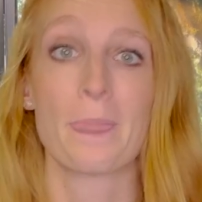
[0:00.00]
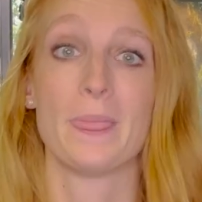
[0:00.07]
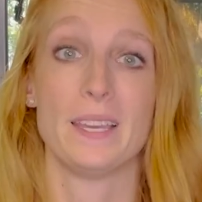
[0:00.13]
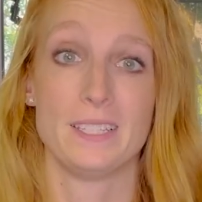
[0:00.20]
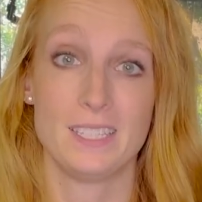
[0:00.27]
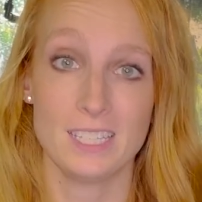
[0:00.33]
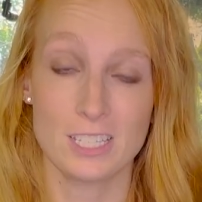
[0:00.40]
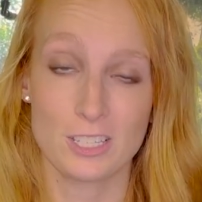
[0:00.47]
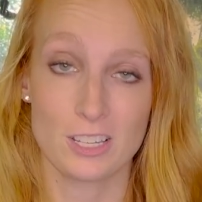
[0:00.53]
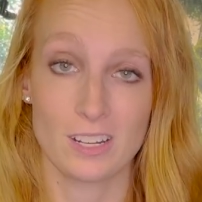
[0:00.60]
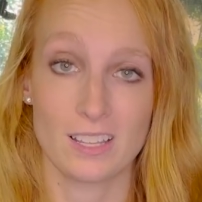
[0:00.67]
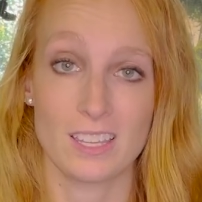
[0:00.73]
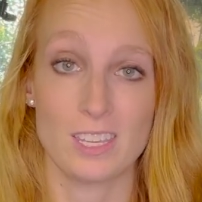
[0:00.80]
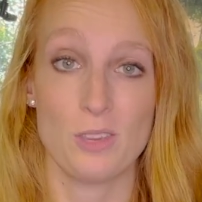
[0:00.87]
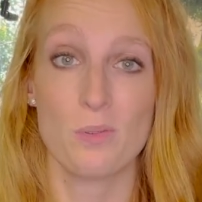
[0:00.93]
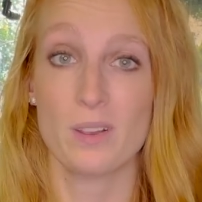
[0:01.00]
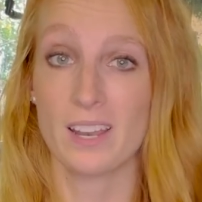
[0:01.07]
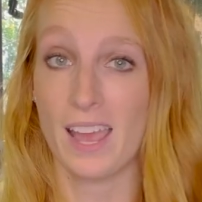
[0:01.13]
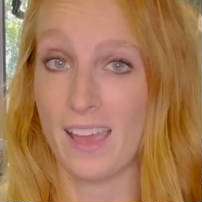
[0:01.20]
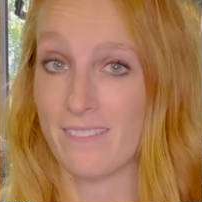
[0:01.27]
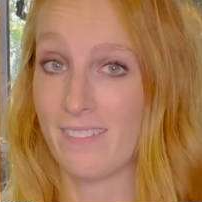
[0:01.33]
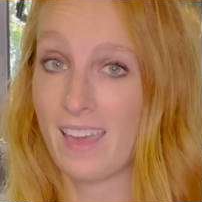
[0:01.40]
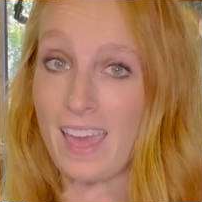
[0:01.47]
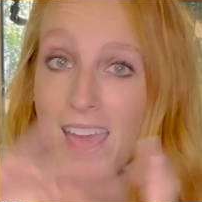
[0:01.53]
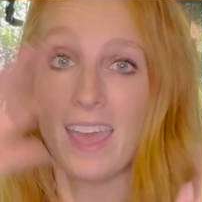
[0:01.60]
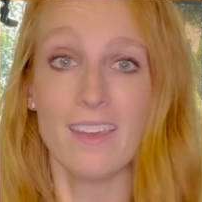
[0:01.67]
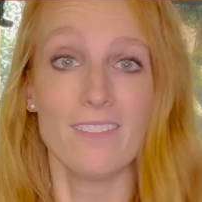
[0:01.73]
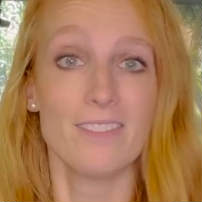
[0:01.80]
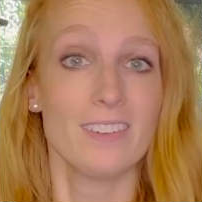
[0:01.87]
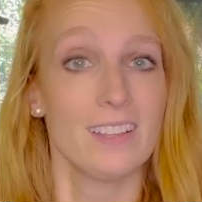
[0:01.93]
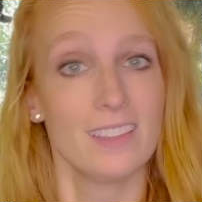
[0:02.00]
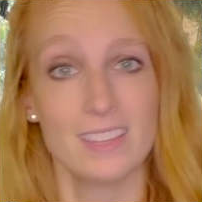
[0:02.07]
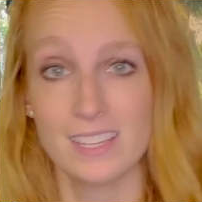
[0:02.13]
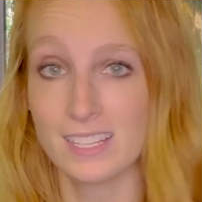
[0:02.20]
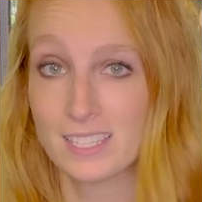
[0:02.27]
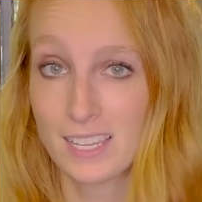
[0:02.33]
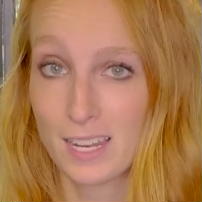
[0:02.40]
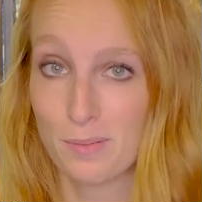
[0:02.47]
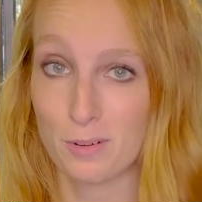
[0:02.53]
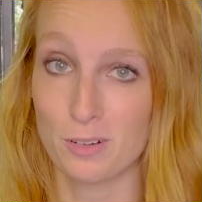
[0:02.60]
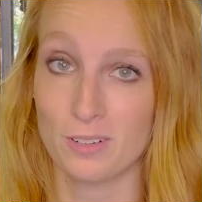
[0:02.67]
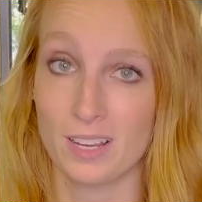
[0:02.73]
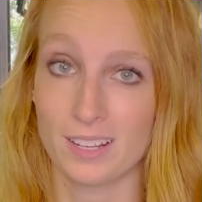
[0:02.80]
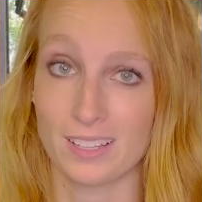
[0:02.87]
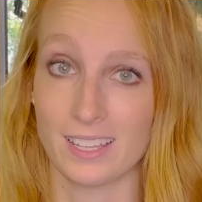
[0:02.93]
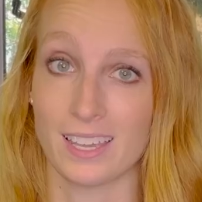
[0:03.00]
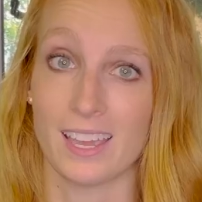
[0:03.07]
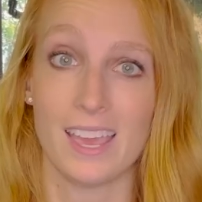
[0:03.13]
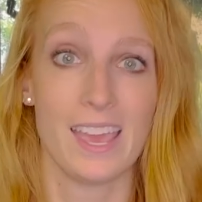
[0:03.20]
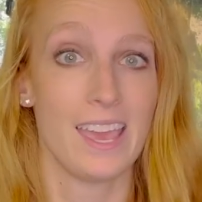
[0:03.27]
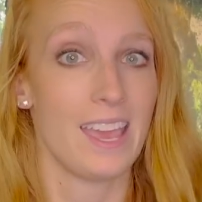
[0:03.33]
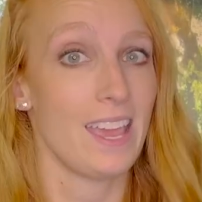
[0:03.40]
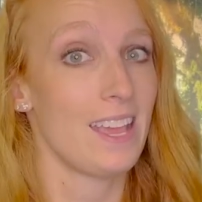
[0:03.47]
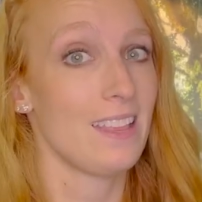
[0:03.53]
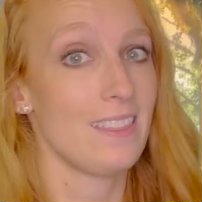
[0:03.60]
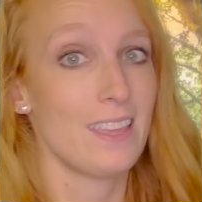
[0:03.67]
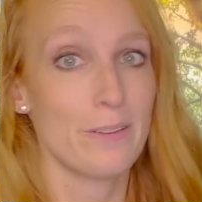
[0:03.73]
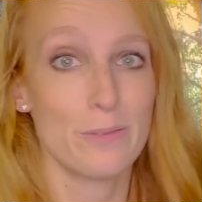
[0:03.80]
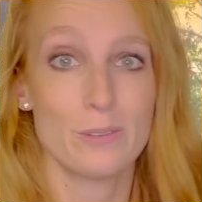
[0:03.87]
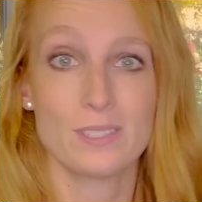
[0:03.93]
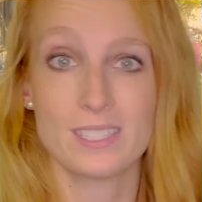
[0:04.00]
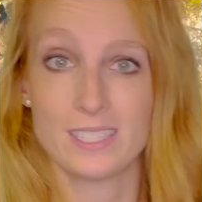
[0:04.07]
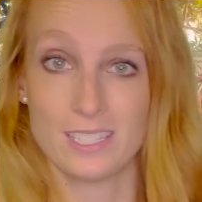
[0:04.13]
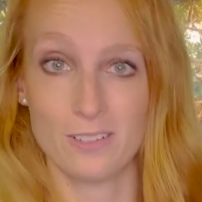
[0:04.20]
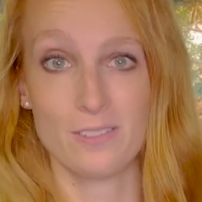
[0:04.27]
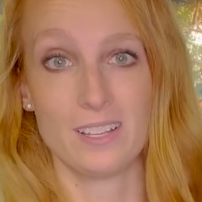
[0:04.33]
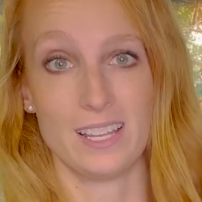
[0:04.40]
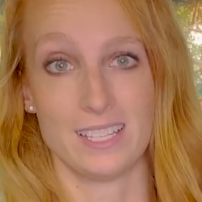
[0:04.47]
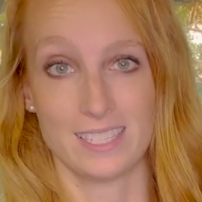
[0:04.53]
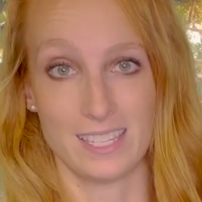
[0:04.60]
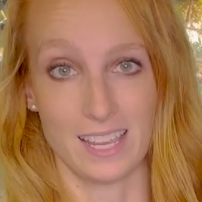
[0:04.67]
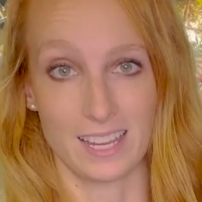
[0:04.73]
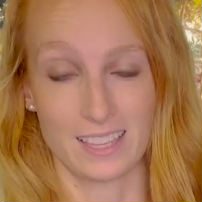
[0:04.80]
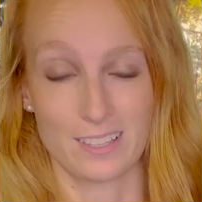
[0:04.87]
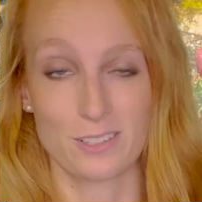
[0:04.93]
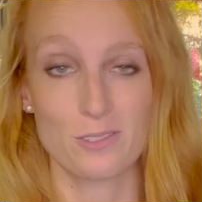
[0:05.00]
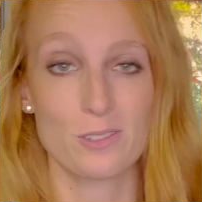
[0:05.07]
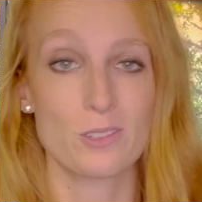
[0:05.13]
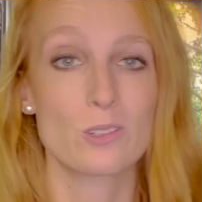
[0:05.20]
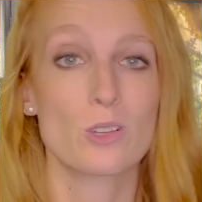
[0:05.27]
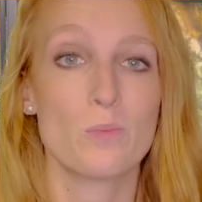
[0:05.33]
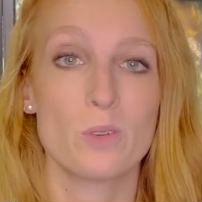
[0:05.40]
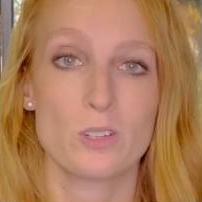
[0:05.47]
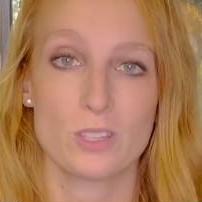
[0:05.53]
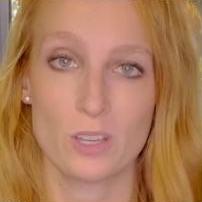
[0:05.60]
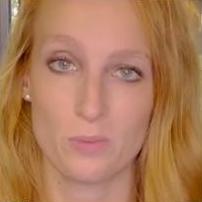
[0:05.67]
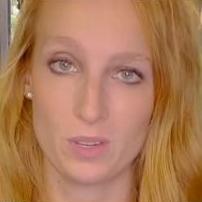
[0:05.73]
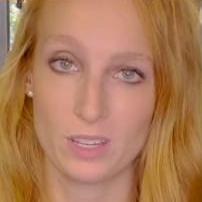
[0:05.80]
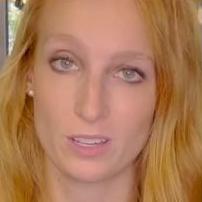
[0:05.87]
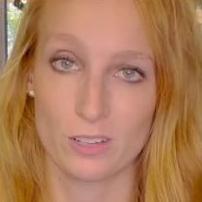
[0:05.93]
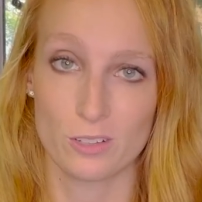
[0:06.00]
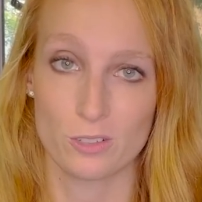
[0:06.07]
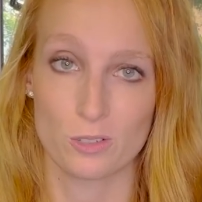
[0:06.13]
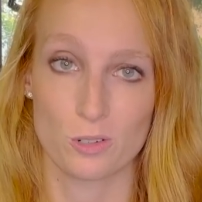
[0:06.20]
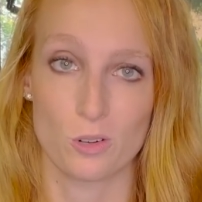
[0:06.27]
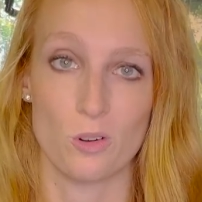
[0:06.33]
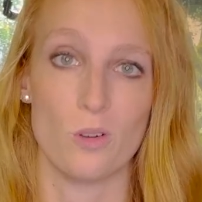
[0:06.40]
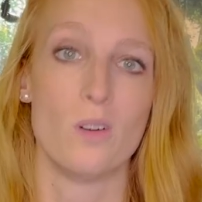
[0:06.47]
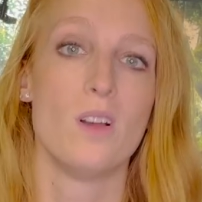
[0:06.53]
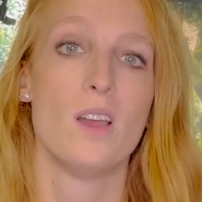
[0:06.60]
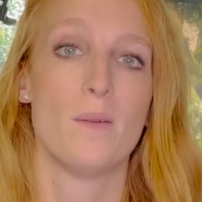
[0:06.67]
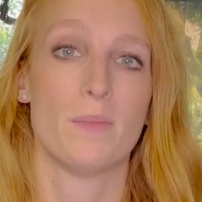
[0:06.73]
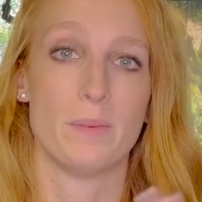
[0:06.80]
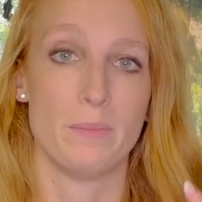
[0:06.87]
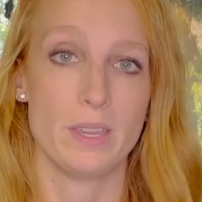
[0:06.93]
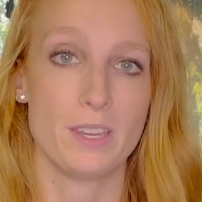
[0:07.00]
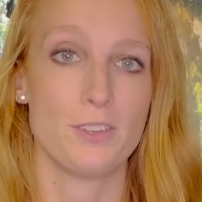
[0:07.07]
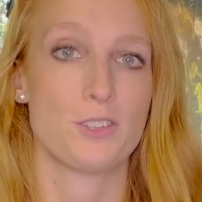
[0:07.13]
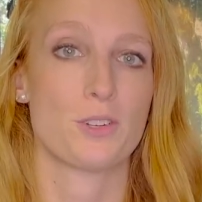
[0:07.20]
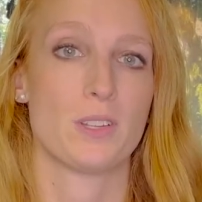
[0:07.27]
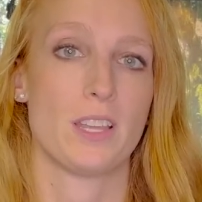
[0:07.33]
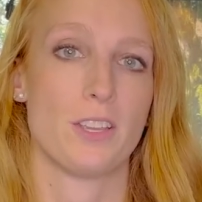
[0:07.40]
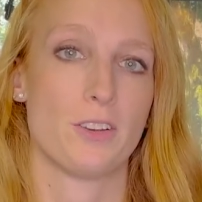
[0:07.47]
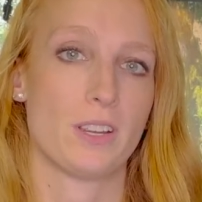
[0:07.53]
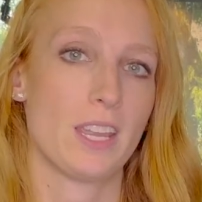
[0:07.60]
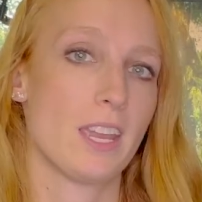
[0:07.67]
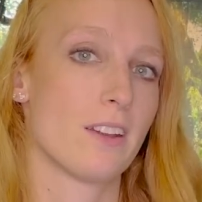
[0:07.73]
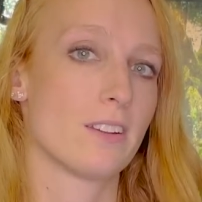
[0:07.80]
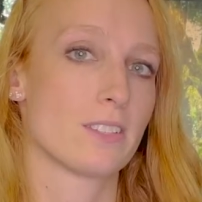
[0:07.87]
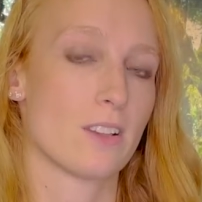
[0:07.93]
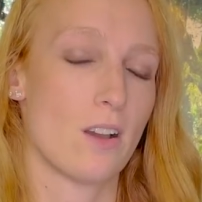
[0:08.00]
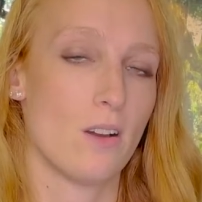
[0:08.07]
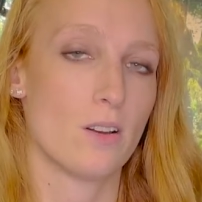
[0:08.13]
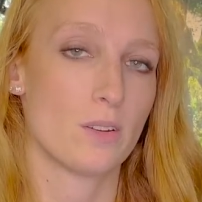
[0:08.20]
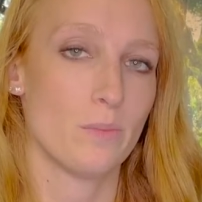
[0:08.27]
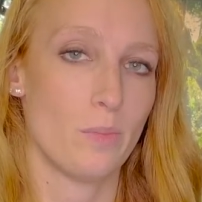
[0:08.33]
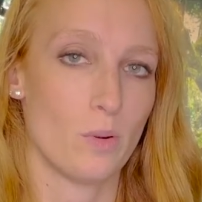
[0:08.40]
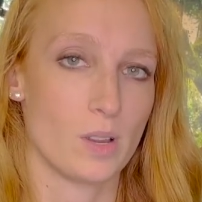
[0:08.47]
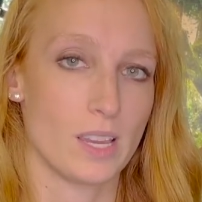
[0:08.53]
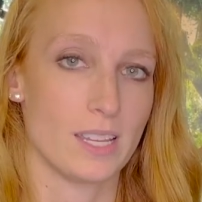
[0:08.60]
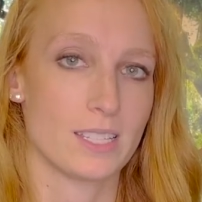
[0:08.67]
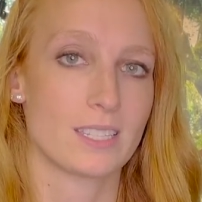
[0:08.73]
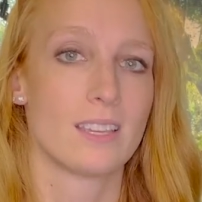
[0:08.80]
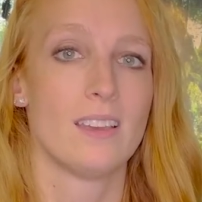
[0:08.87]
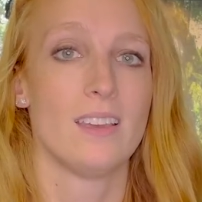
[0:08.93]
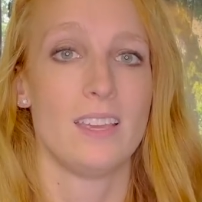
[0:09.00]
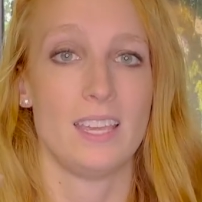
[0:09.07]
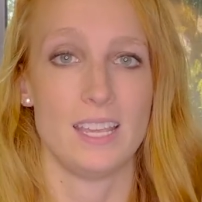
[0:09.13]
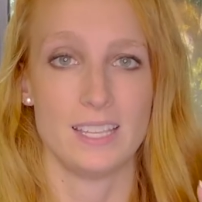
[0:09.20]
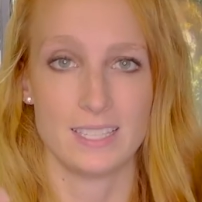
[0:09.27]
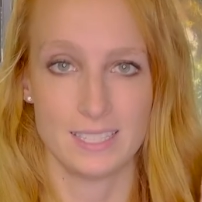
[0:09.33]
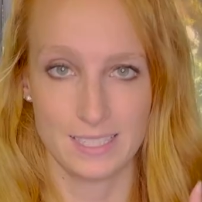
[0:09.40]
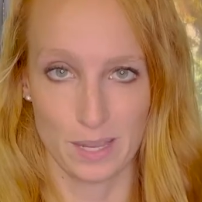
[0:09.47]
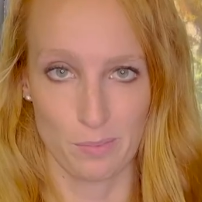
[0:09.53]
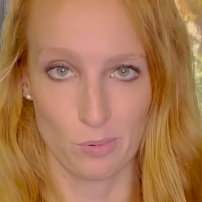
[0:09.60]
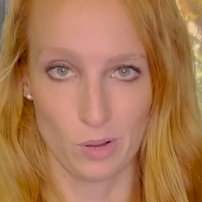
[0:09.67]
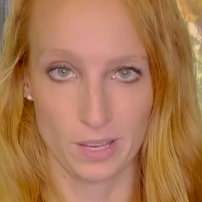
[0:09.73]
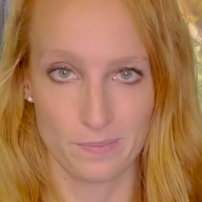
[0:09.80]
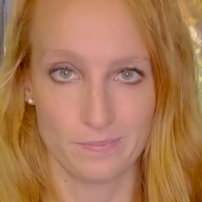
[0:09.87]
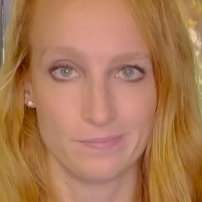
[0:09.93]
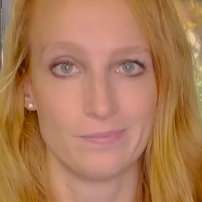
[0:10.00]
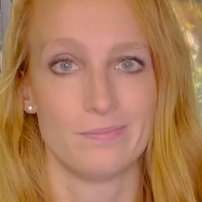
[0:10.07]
Additionally, you could have everything set up correctly and they will still get sick. There's only so much that we can control, but making sure that your care is on point is step one.